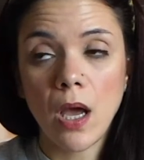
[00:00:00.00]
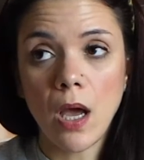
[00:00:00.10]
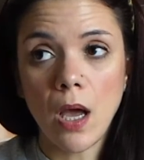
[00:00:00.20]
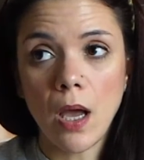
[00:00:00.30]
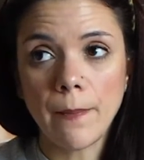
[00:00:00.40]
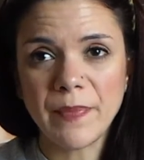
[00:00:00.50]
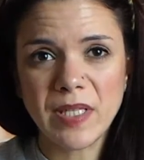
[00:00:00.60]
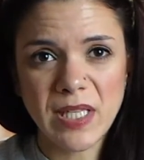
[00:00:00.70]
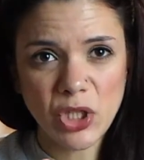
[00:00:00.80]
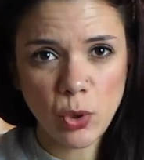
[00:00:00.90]
of
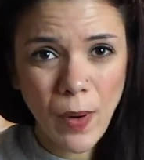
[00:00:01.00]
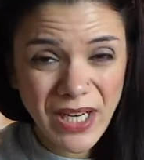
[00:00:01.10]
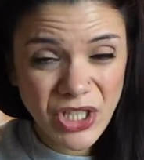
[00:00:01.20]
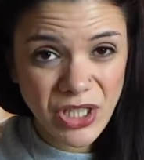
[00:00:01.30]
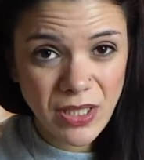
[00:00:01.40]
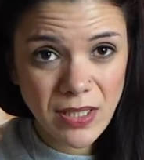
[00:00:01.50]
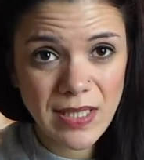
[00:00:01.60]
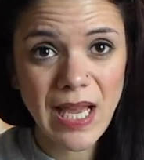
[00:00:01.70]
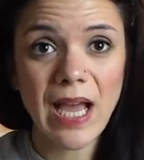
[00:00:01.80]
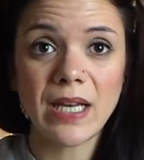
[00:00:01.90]

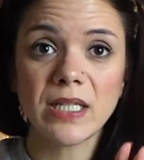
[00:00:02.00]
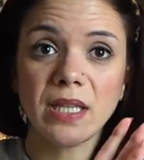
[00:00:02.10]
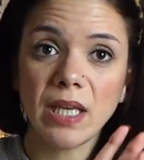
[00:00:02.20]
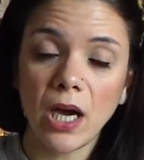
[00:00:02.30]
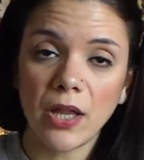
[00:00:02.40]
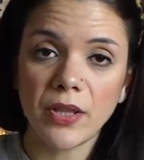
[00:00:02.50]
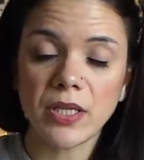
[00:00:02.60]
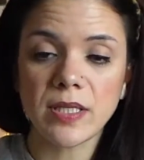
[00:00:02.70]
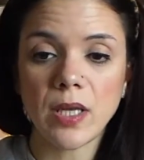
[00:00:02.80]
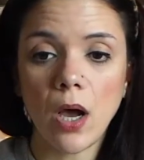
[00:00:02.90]
situations, and the
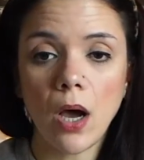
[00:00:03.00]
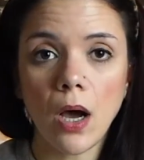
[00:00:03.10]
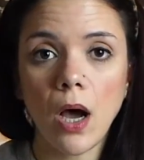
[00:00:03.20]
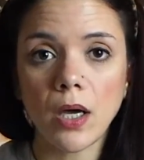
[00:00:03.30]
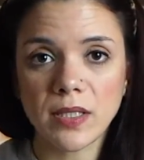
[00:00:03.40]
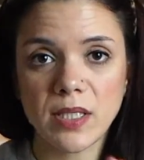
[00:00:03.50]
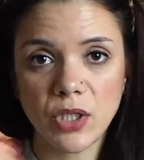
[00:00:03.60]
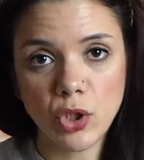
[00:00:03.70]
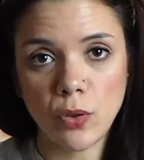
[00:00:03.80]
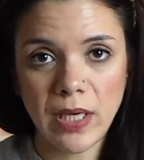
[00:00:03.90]
others are
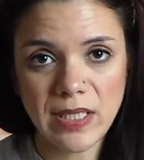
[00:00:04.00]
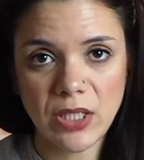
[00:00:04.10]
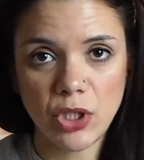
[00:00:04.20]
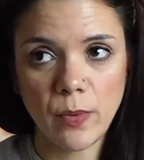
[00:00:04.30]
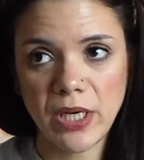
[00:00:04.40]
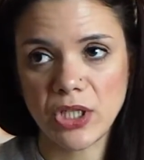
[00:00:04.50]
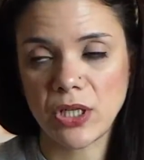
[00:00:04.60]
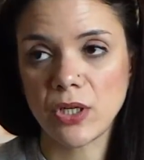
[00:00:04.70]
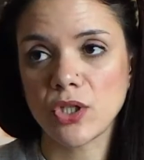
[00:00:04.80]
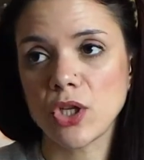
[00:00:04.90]
answers to that
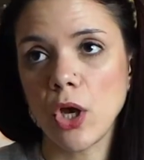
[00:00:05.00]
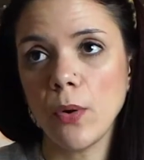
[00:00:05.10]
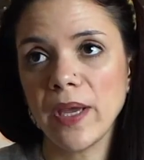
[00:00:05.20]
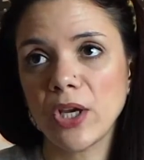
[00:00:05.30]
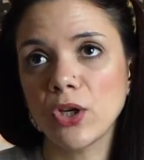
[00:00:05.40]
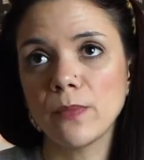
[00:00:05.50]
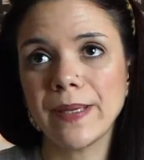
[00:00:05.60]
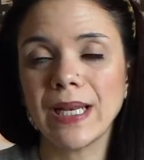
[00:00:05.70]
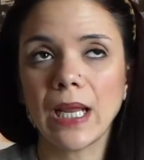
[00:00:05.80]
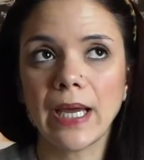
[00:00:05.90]
situation. So it could
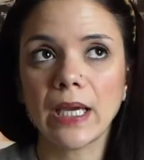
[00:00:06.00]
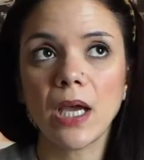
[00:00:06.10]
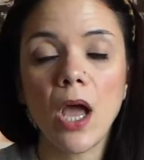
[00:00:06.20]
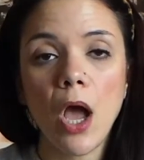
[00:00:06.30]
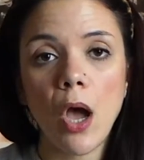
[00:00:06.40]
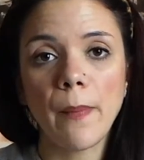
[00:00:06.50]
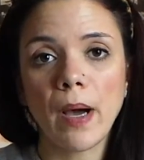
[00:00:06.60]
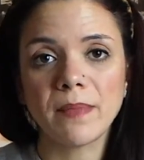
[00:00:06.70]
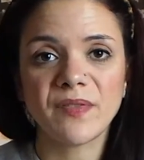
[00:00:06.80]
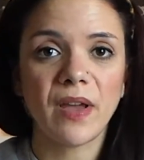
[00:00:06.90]
be like
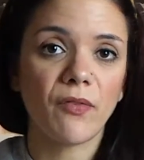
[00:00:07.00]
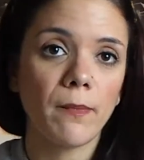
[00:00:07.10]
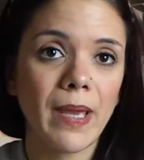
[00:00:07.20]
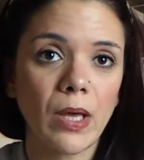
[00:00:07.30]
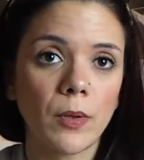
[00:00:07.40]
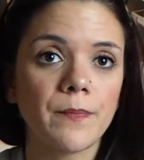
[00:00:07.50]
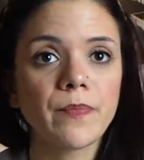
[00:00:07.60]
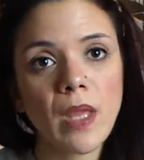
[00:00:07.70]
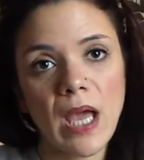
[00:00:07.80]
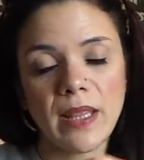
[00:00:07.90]
Obama's favourite meal,
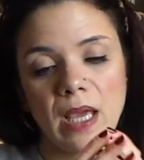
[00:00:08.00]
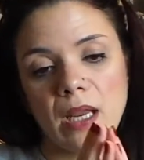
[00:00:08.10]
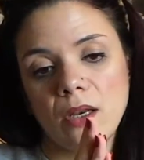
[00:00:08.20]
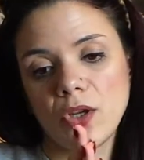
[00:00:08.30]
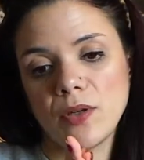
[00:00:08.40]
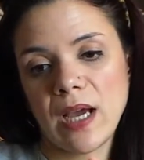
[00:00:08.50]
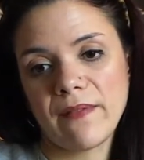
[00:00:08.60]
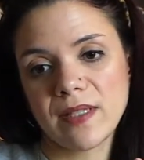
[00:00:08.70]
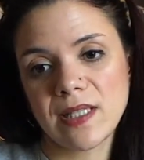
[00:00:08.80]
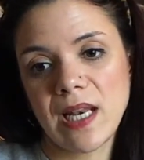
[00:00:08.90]
and then you'd
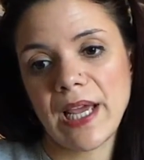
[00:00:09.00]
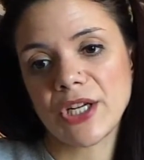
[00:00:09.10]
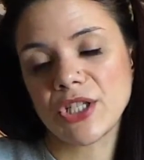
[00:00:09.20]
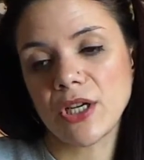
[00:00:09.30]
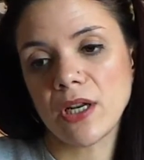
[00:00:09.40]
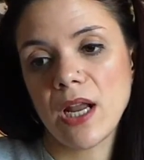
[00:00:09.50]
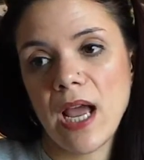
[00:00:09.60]
have a selection